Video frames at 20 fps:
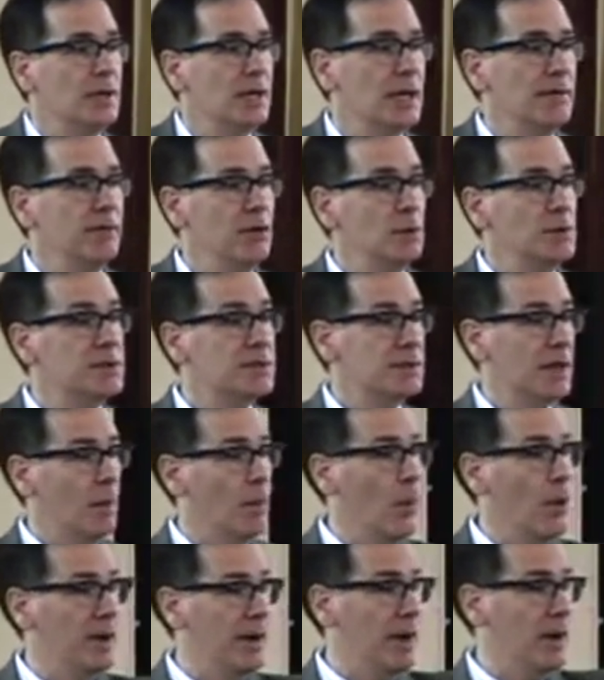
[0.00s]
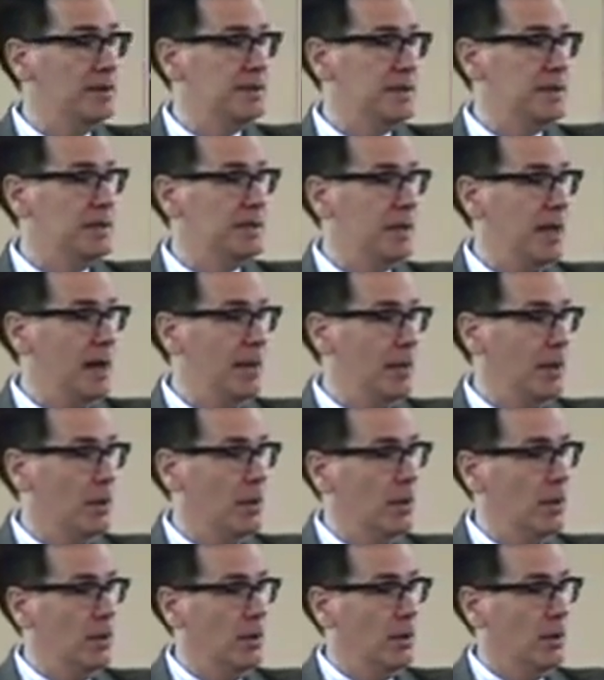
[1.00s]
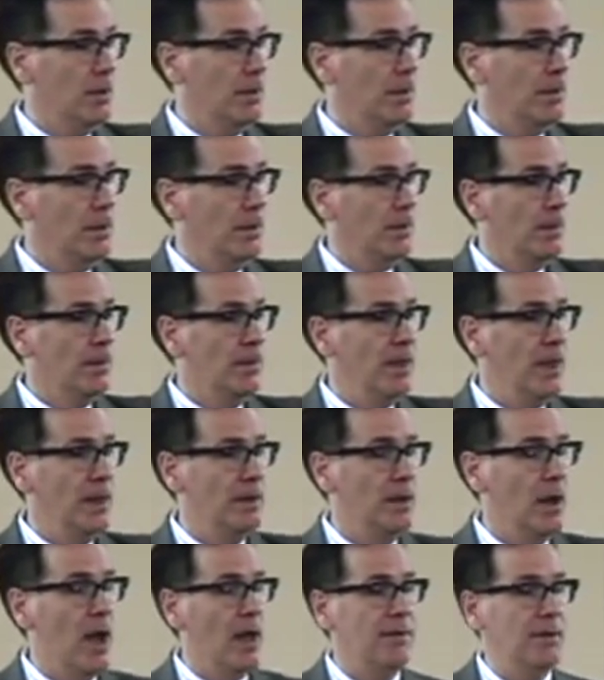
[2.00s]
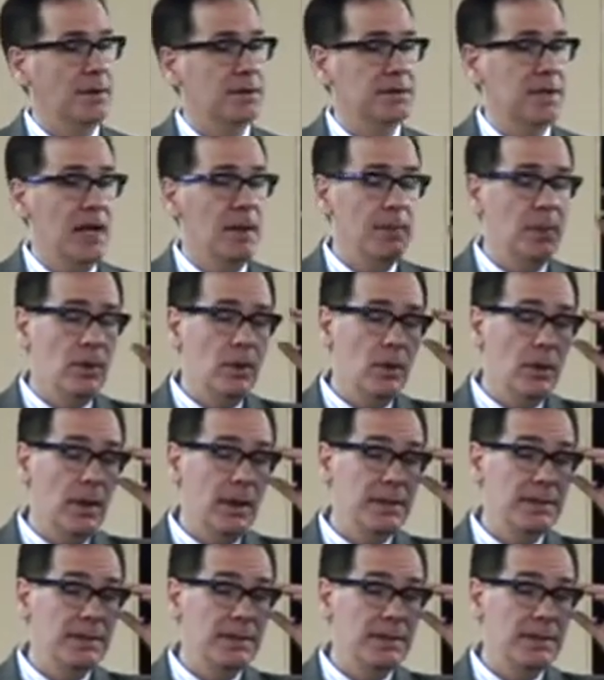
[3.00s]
give you someone else's sample, but not their sample.